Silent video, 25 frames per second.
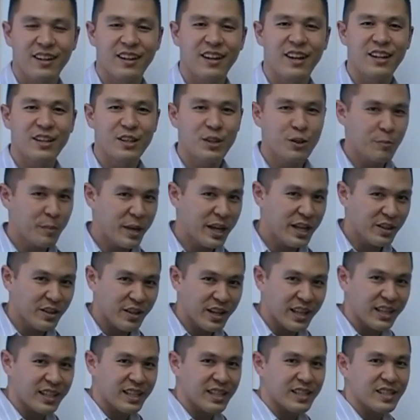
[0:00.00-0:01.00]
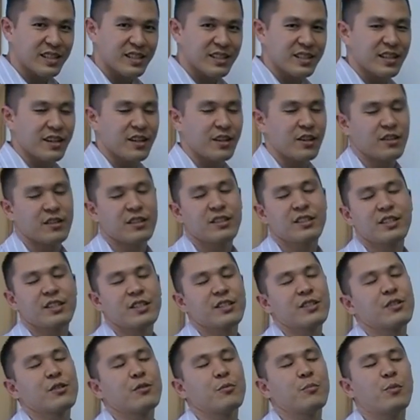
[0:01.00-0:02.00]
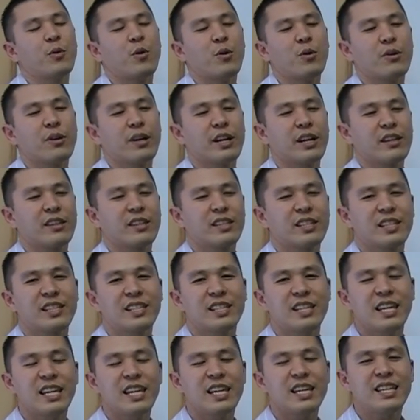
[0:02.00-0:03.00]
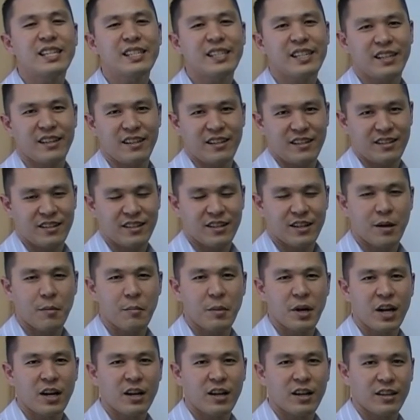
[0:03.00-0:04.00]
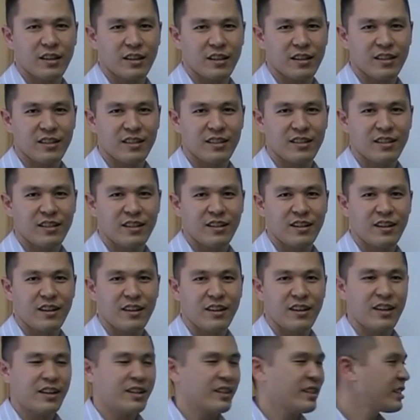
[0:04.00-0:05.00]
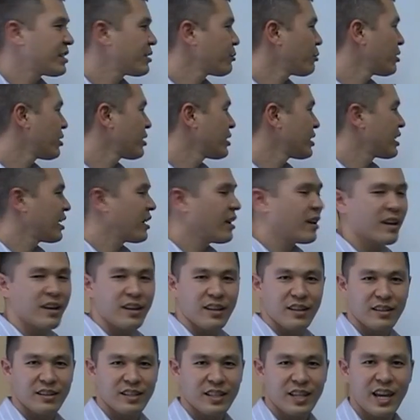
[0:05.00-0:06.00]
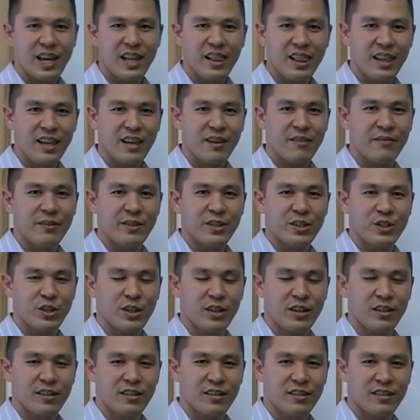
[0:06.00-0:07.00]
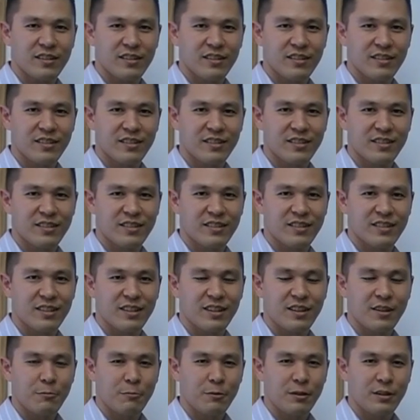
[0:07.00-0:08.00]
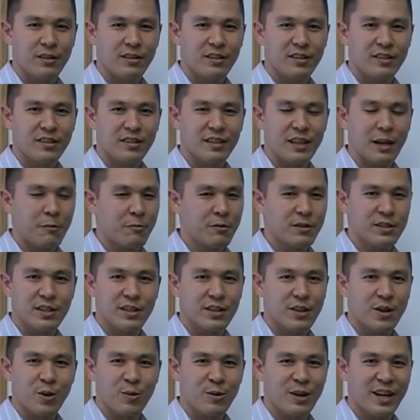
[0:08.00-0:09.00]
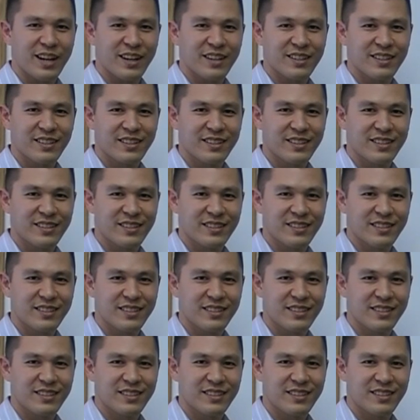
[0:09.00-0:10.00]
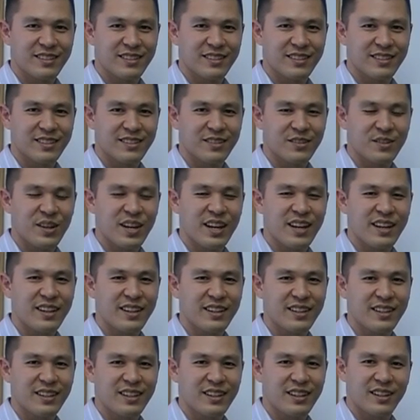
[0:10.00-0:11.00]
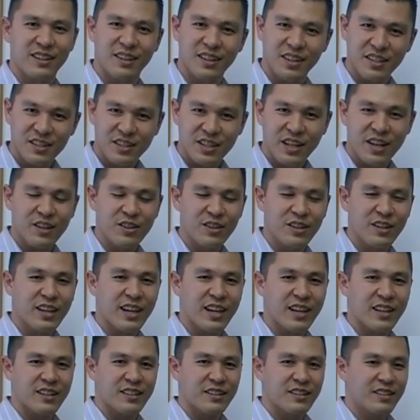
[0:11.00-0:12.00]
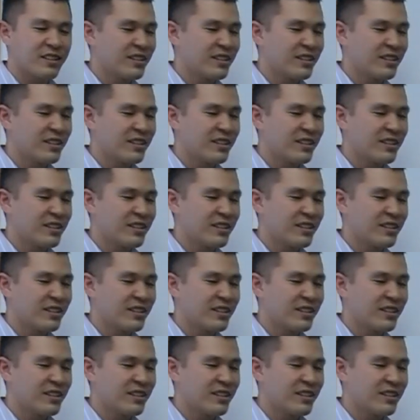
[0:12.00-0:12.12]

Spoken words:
And you may look at this and say, oh, this is so boring. This is easy. Come on. This one's television. Well, that wasn't correct. Okay? Let's take a look at it.